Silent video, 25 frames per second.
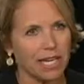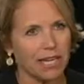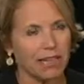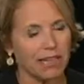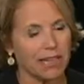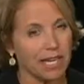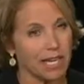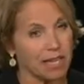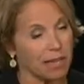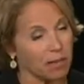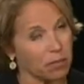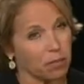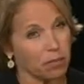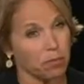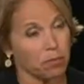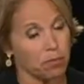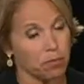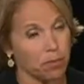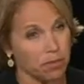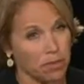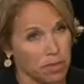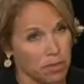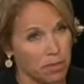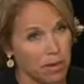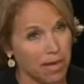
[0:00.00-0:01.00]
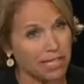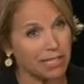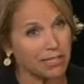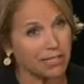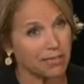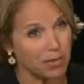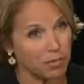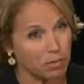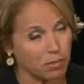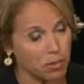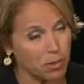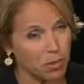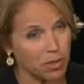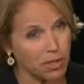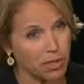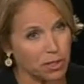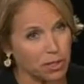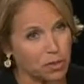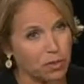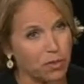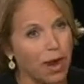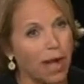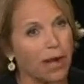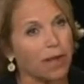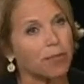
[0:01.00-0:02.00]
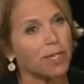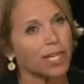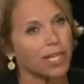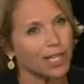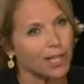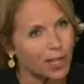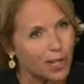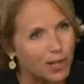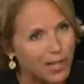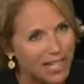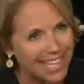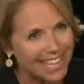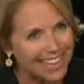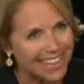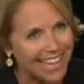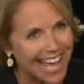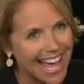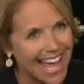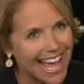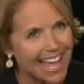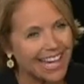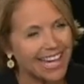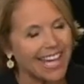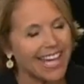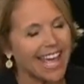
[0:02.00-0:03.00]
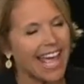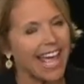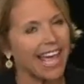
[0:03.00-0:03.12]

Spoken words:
I think prospective employers probably look at that